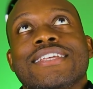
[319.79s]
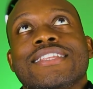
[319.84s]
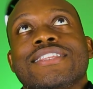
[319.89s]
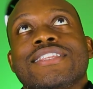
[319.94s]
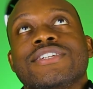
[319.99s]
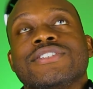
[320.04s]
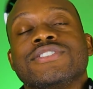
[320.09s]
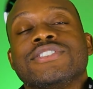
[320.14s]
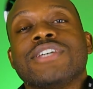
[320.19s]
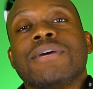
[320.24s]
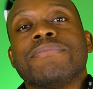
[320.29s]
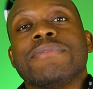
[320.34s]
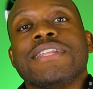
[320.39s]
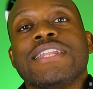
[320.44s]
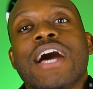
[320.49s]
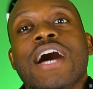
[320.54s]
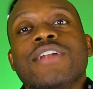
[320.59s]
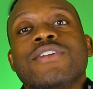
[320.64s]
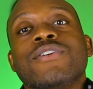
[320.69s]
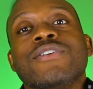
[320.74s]
there's
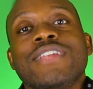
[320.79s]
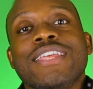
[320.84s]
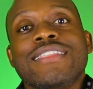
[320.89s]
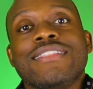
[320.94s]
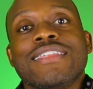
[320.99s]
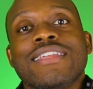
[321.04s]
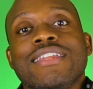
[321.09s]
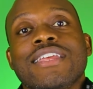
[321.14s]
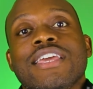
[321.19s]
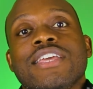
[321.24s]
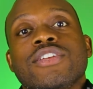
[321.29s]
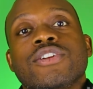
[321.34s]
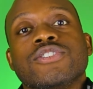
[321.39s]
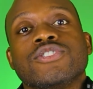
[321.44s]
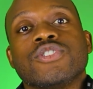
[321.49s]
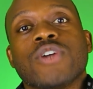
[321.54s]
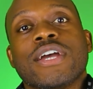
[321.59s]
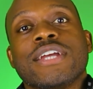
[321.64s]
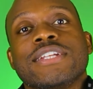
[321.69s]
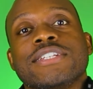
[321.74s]
something underneath it and you're
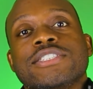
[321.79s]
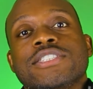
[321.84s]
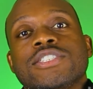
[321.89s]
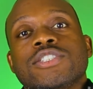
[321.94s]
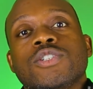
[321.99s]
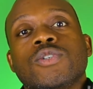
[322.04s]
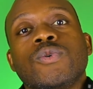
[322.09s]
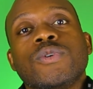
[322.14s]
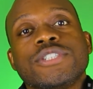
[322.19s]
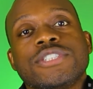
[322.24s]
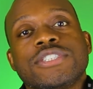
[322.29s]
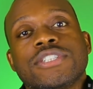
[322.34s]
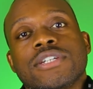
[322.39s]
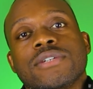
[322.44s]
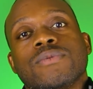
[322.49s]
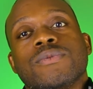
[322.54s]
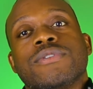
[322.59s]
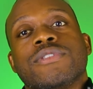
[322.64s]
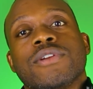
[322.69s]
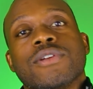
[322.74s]
trying to squish
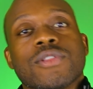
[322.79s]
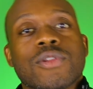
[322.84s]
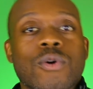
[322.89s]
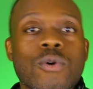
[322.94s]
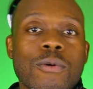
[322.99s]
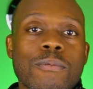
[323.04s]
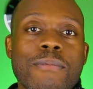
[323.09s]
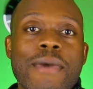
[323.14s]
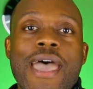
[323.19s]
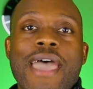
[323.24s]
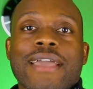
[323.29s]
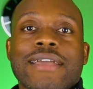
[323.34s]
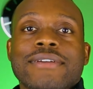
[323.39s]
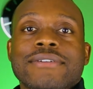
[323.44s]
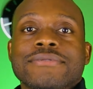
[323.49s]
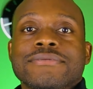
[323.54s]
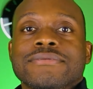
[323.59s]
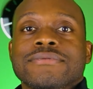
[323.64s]
it with your lower back.